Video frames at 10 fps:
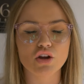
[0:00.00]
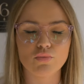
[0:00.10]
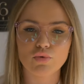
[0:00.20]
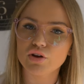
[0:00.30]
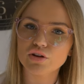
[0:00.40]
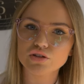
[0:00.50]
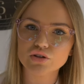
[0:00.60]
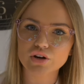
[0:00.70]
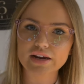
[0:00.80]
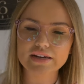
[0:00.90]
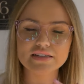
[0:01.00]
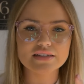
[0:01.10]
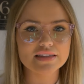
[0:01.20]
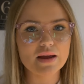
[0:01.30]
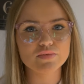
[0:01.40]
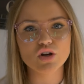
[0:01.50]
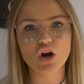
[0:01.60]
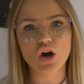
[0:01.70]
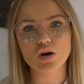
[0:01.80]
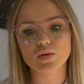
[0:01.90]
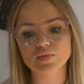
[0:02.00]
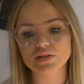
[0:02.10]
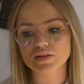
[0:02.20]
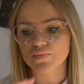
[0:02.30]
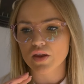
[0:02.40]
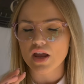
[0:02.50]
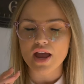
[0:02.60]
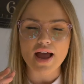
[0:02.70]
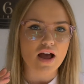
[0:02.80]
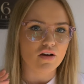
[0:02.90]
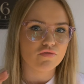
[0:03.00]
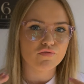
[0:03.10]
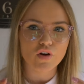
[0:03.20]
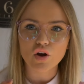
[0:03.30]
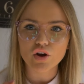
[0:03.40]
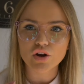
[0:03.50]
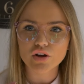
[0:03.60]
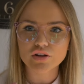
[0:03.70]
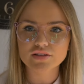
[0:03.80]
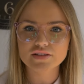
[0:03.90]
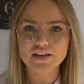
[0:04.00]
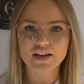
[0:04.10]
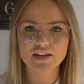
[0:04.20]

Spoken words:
computer screens, laptops, phones.